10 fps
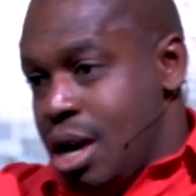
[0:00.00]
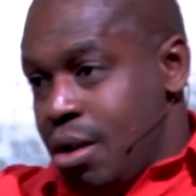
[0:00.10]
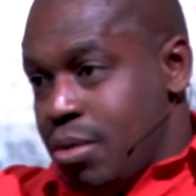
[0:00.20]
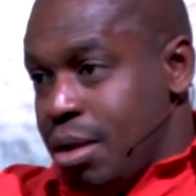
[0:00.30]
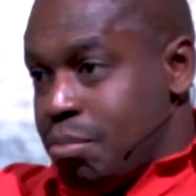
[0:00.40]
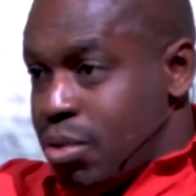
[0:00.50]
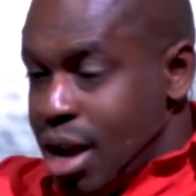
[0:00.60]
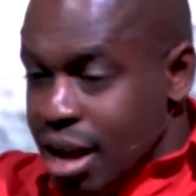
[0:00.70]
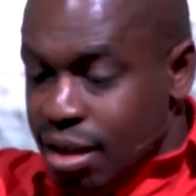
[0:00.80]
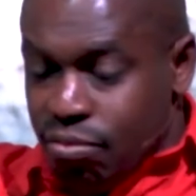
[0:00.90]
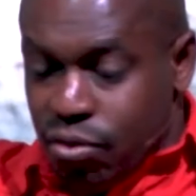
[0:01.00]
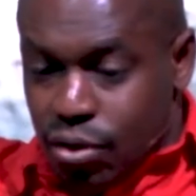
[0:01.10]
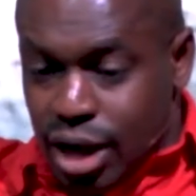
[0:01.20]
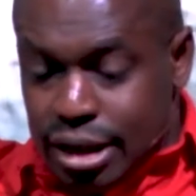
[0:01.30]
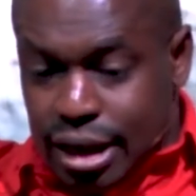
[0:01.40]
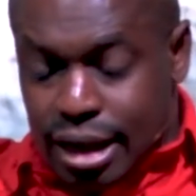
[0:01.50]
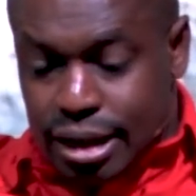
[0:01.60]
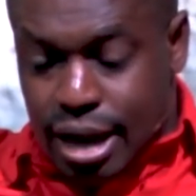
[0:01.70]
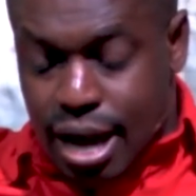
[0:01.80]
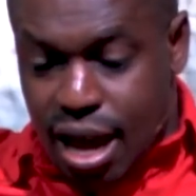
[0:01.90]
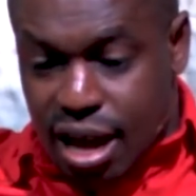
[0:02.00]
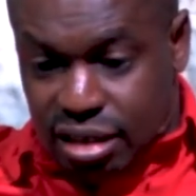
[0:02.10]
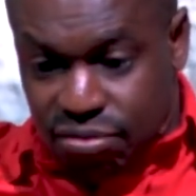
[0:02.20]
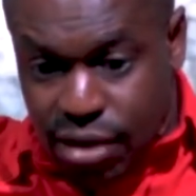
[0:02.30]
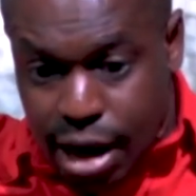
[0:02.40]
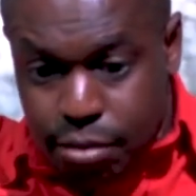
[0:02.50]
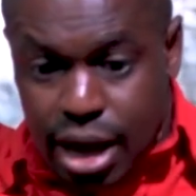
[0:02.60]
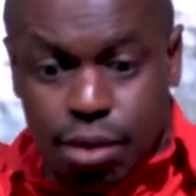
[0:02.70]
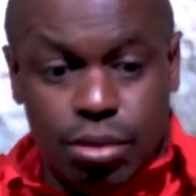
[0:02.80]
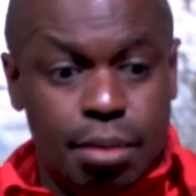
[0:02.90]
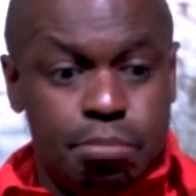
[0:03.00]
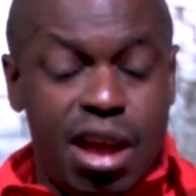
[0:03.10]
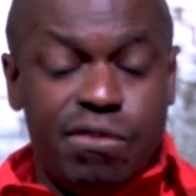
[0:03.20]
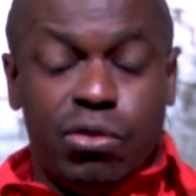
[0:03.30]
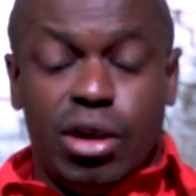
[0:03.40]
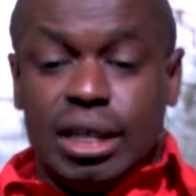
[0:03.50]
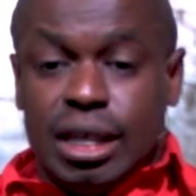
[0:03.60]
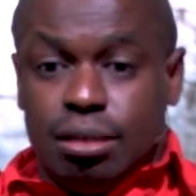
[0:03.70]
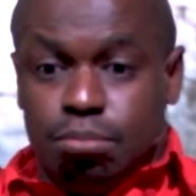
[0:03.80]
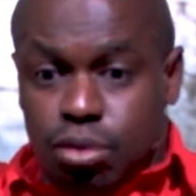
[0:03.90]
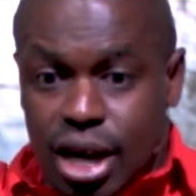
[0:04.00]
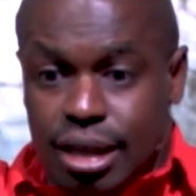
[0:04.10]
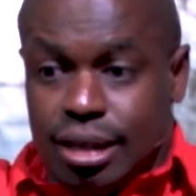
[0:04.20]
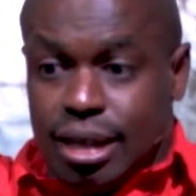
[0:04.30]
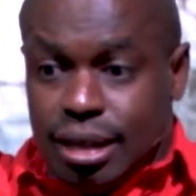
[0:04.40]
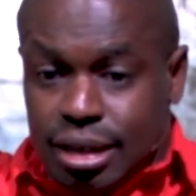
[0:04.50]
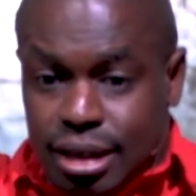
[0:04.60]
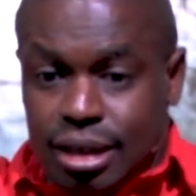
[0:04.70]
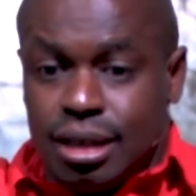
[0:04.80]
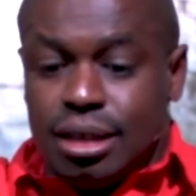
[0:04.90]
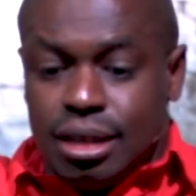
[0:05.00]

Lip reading: I want to pray for us as family. I want to pray for us as brothers and sisters